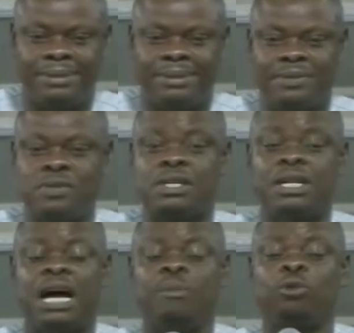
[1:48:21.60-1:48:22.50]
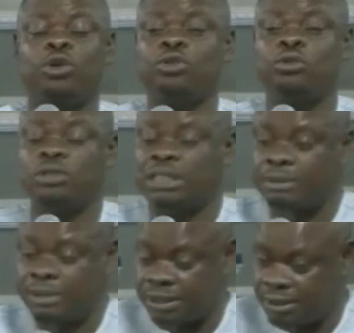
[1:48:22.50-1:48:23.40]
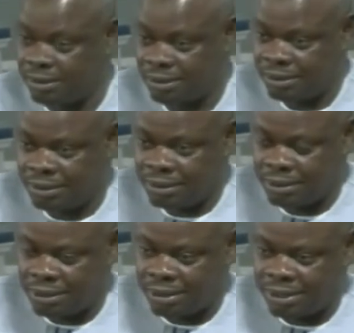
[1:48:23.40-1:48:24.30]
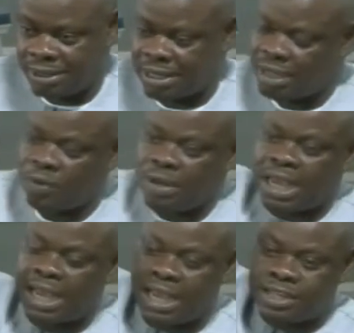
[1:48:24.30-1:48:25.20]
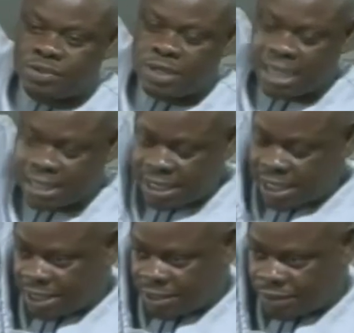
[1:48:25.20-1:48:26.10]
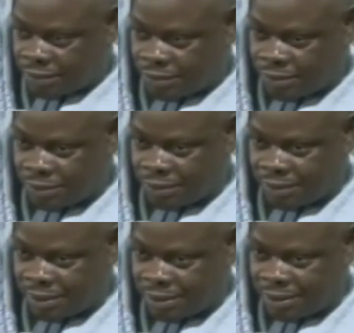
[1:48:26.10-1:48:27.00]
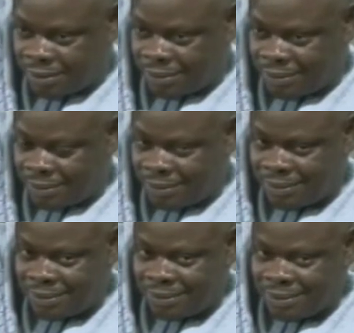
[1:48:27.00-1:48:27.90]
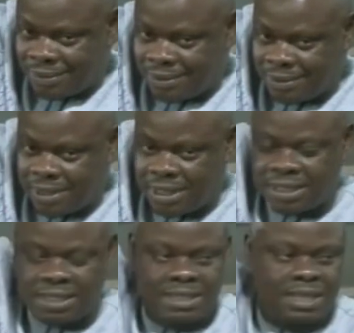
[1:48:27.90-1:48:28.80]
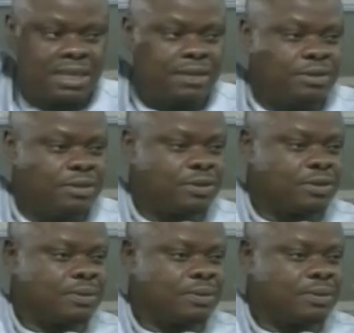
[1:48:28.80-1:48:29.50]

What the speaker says: You say, I'm going to do something. And whether it hurts you or doesn't hurt you, you will do it. Hey, isn't that ridiculous?